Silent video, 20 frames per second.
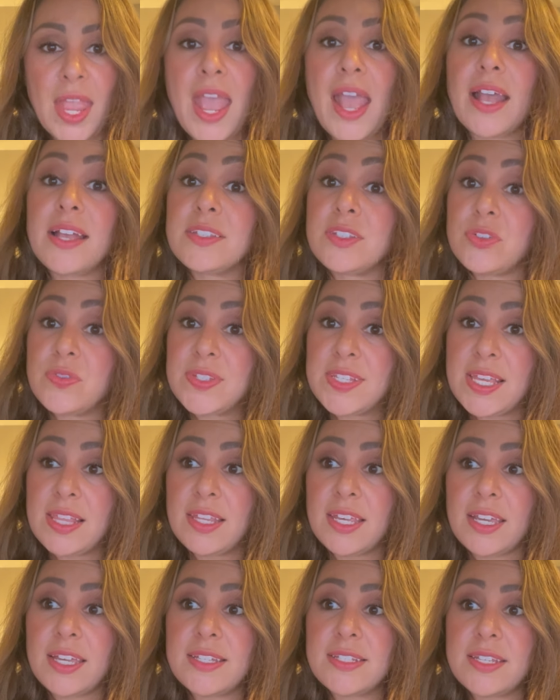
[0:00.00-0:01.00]
As New
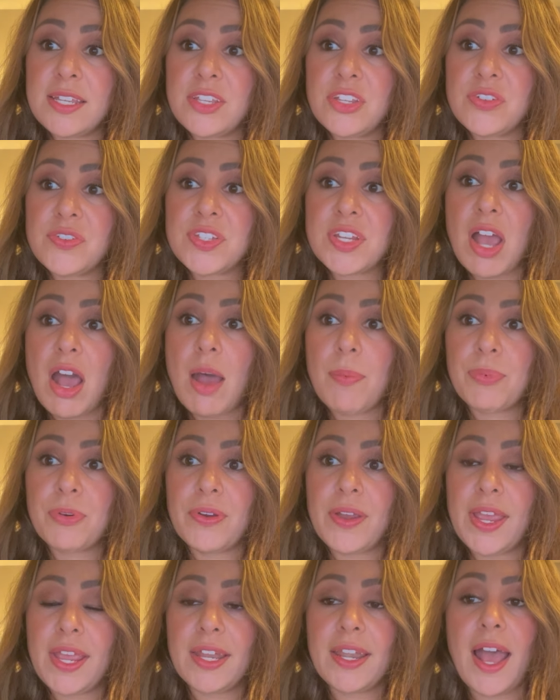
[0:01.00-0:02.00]
Zealand continues to
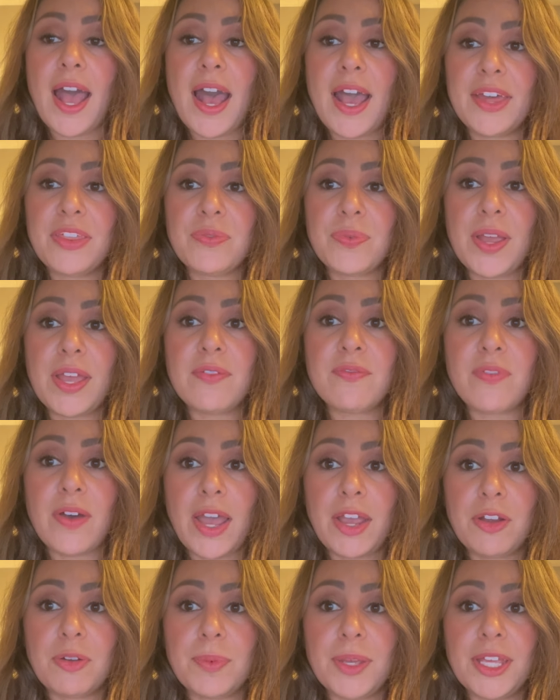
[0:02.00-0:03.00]
operate in a high-threat
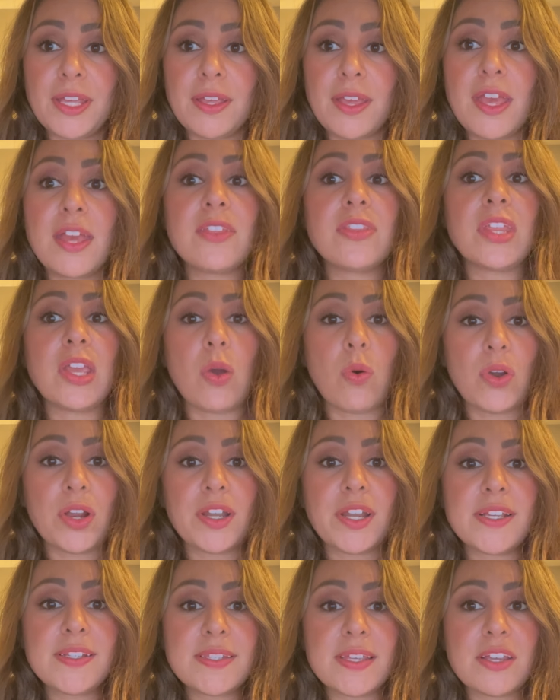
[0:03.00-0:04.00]
environment, the
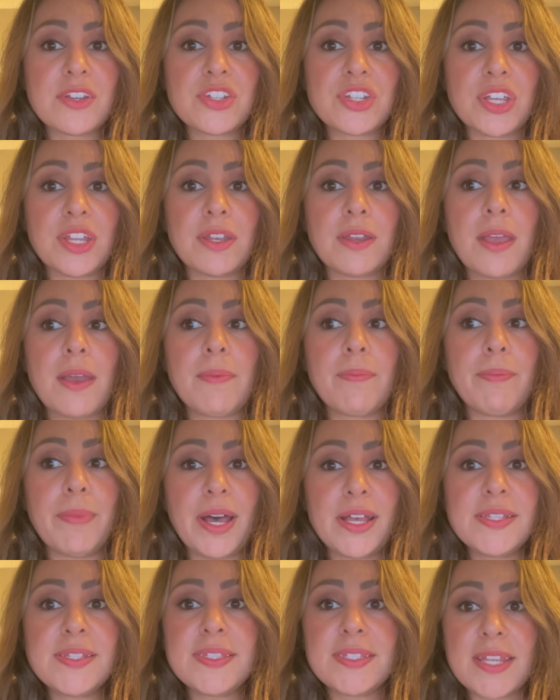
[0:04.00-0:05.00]
organization
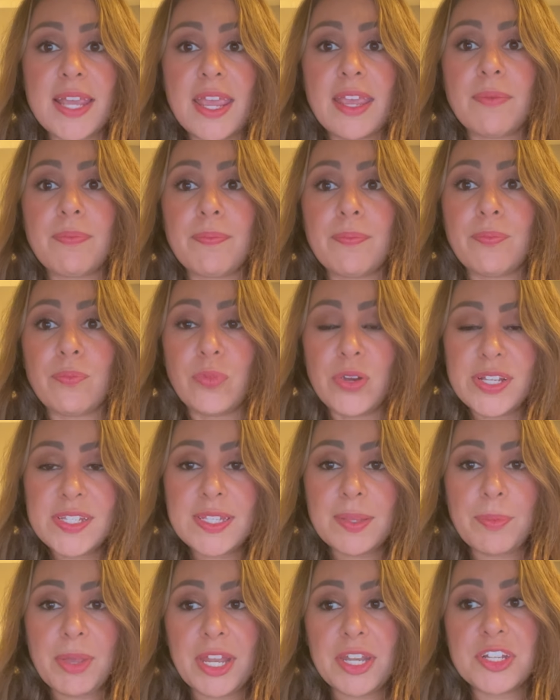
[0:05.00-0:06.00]
must take
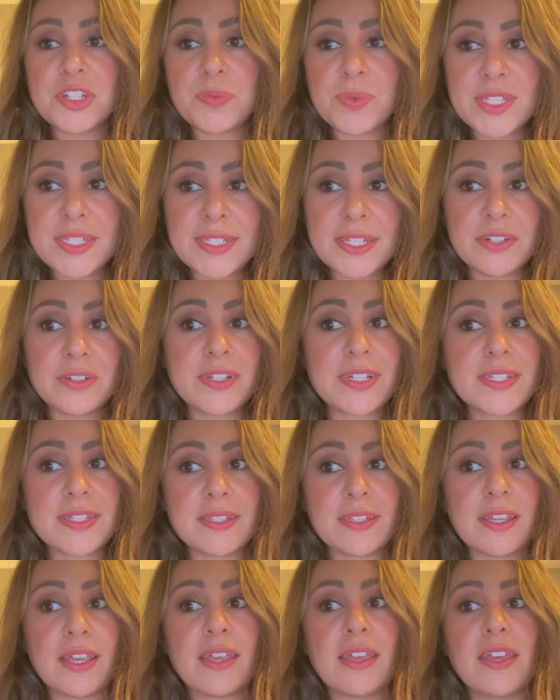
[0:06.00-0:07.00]
risk management
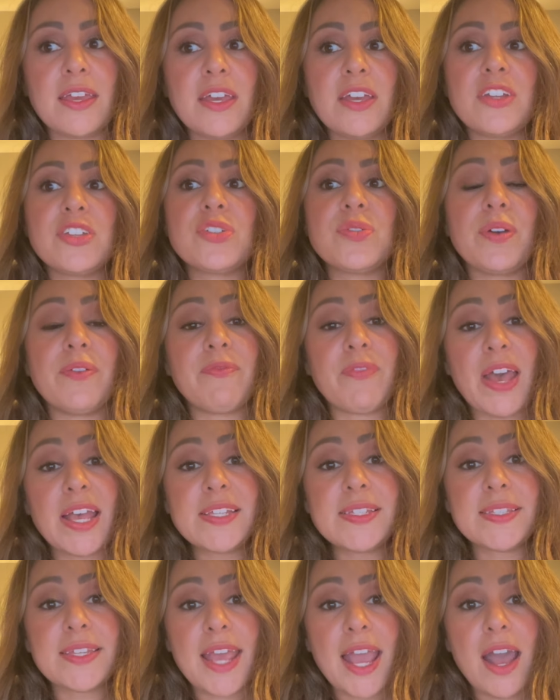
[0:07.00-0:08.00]
seriously to
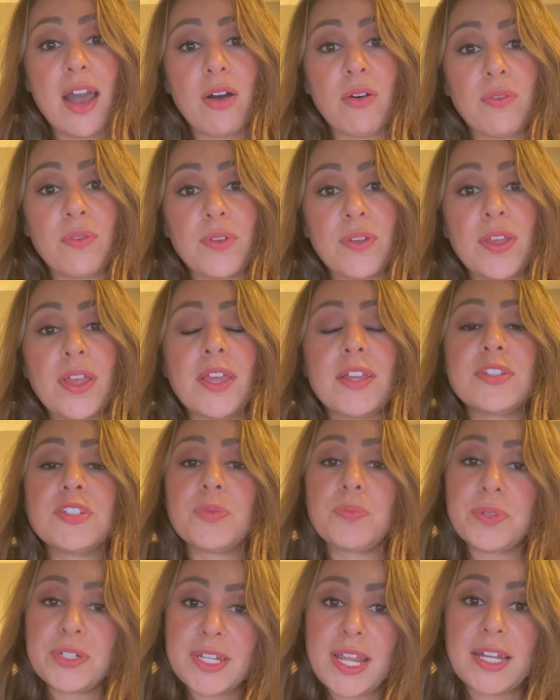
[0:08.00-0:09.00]
invest now to
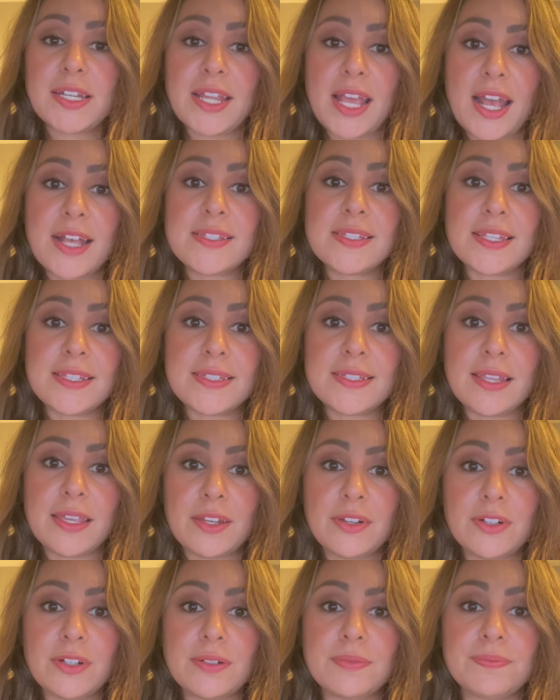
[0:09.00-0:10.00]
protect assets
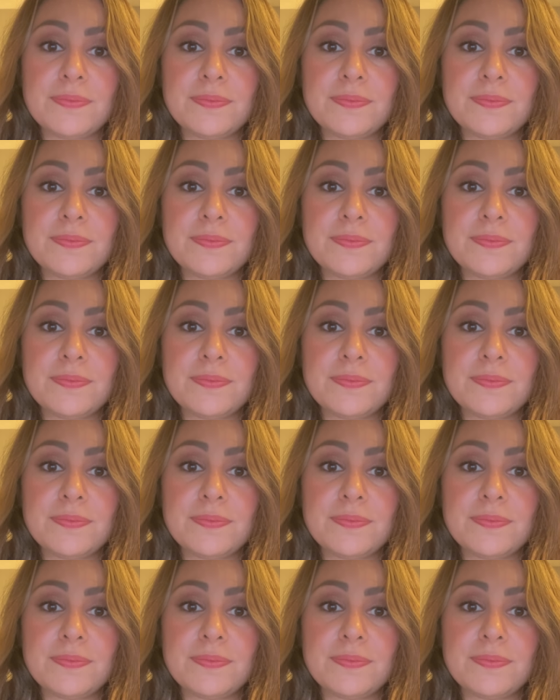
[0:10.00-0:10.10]
later.